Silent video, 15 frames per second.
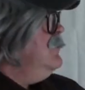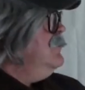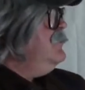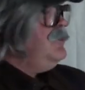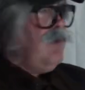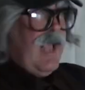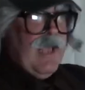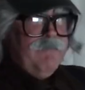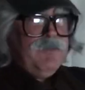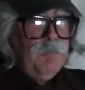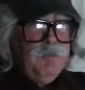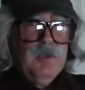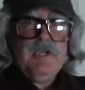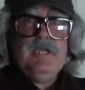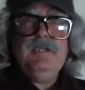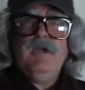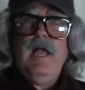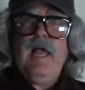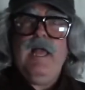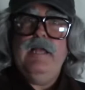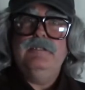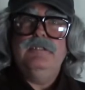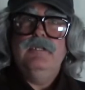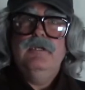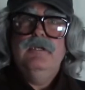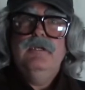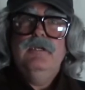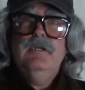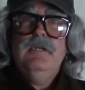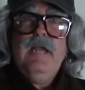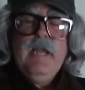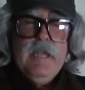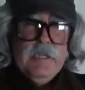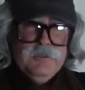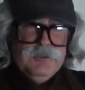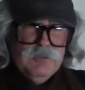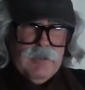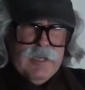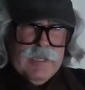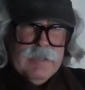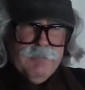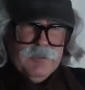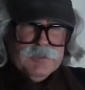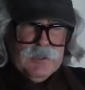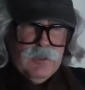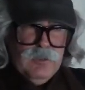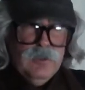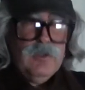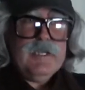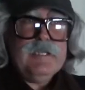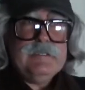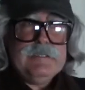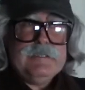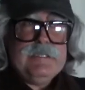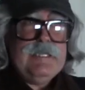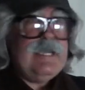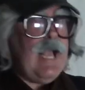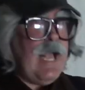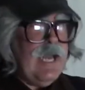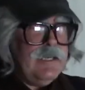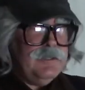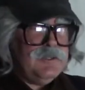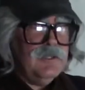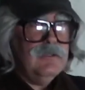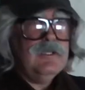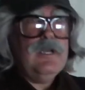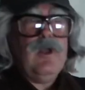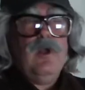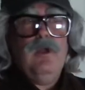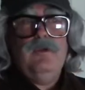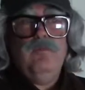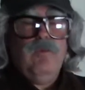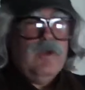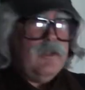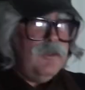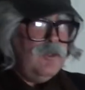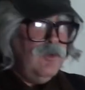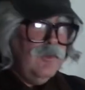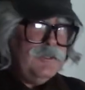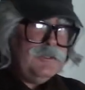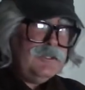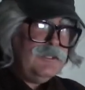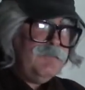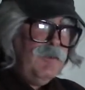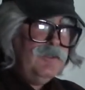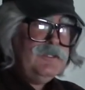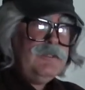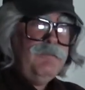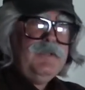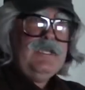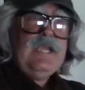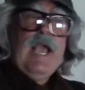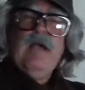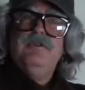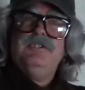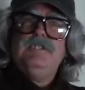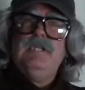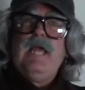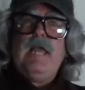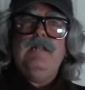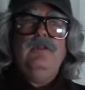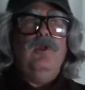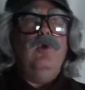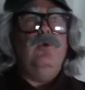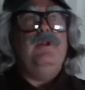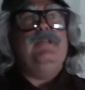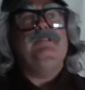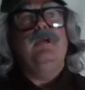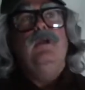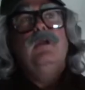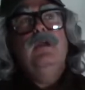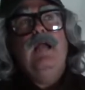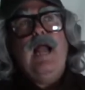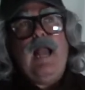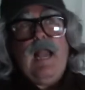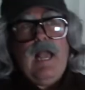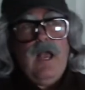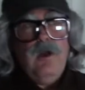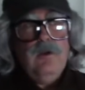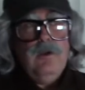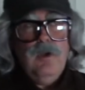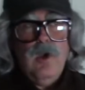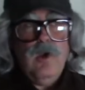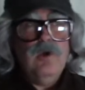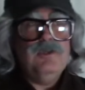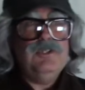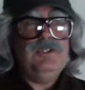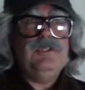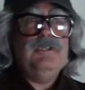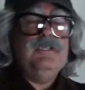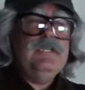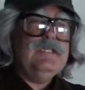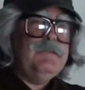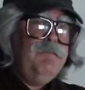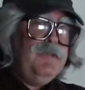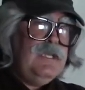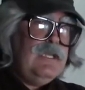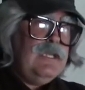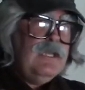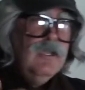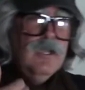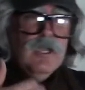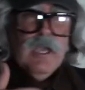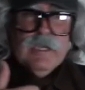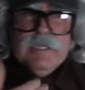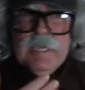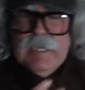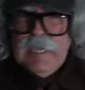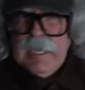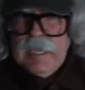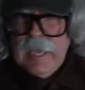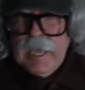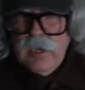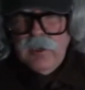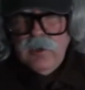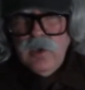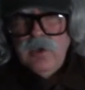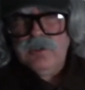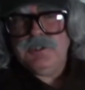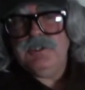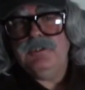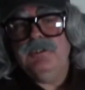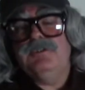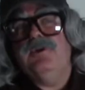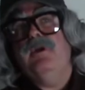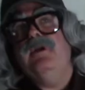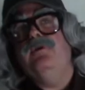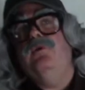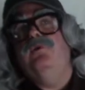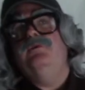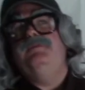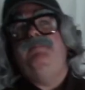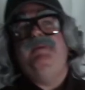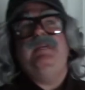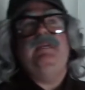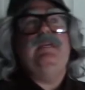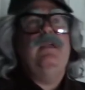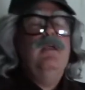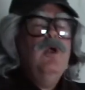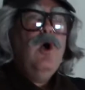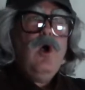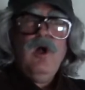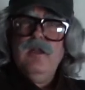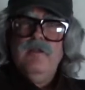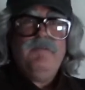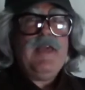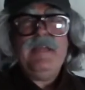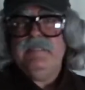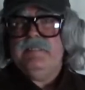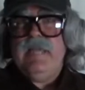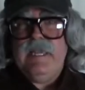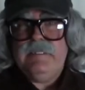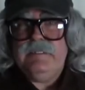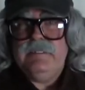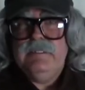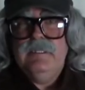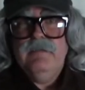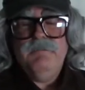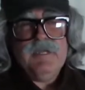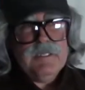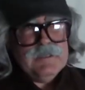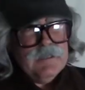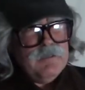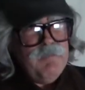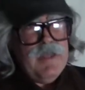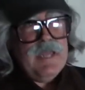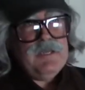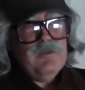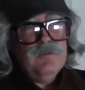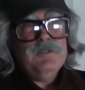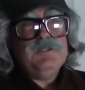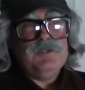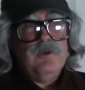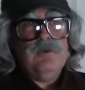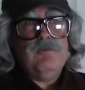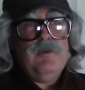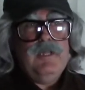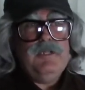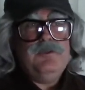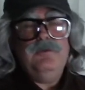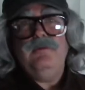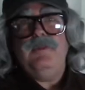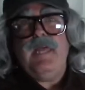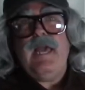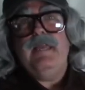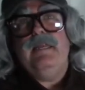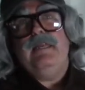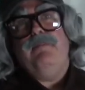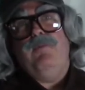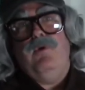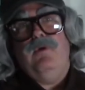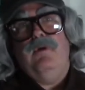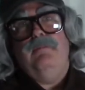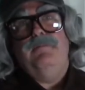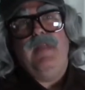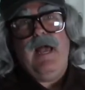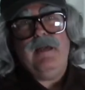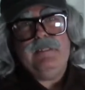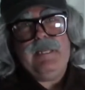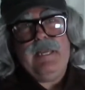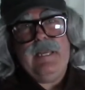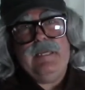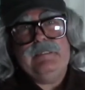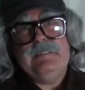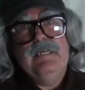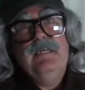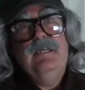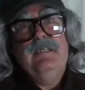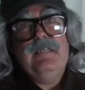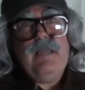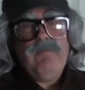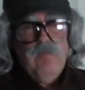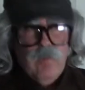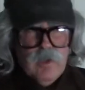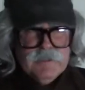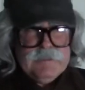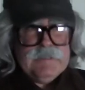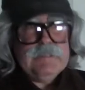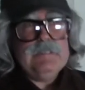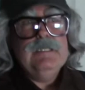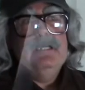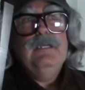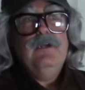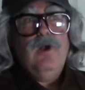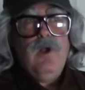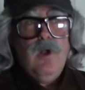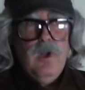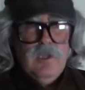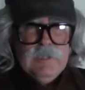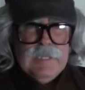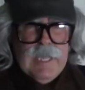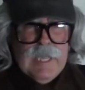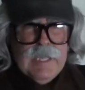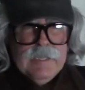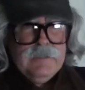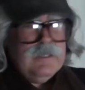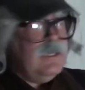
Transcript: you have the book in your hand, and you are able to look and see how to turn it on, what are the noises supposed to be, how should I load it, how long should this be, how long should the drain hose be. All of that is nice. But the manuals don't really do that anymore. Nowadays, they want it online